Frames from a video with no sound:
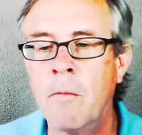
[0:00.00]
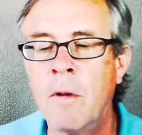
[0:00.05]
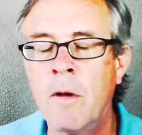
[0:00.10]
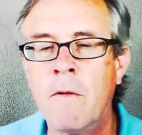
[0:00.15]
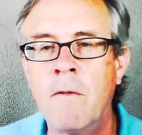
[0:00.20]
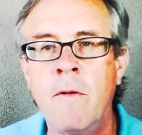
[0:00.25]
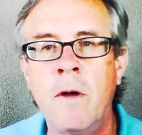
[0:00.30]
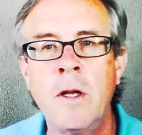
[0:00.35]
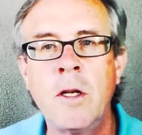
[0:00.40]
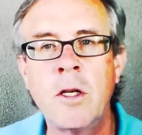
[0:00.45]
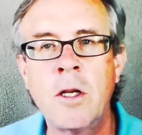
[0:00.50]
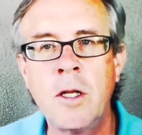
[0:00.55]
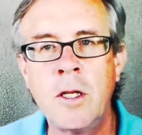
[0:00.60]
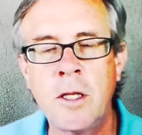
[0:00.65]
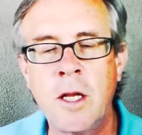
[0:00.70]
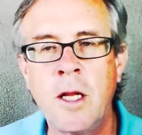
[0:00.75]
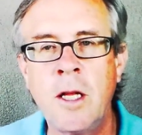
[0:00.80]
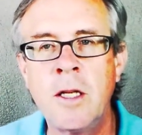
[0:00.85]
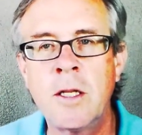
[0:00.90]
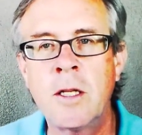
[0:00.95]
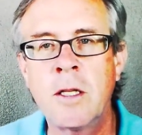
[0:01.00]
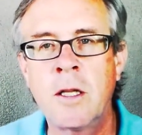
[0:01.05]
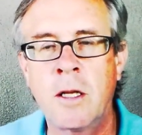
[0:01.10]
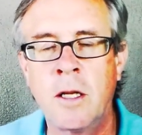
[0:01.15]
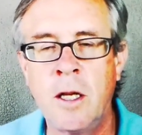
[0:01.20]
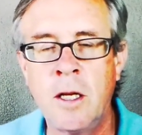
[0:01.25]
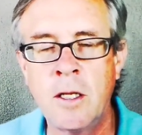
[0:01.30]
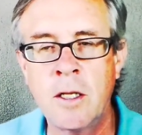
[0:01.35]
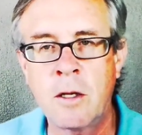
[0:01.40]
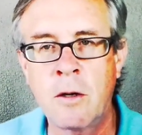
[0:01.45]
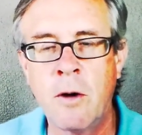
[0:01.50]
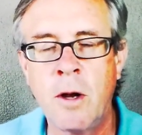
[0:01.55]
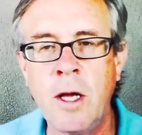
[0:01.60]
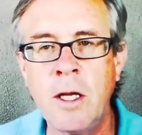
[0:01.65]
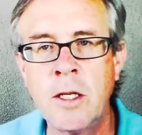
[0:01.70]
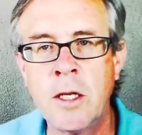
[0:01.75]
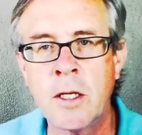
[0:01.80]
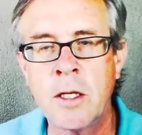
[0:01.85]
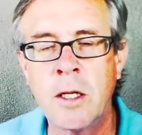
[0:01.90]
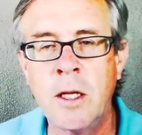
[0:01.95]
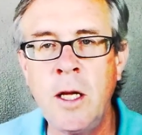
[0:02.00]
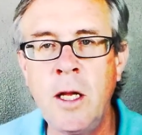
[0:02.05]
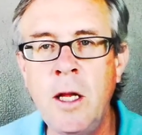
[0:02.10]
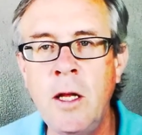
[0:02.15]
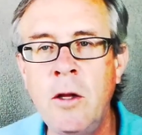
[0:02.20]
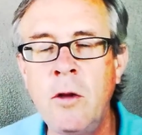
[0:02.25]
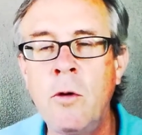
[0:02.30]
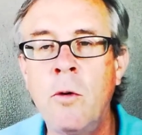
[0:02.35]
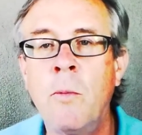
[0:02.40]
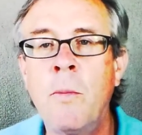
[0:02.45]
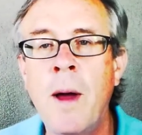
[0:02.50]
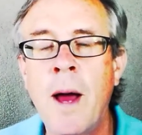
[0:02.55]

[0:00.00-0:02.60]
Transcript: But eventually, said he's, his grace is leading you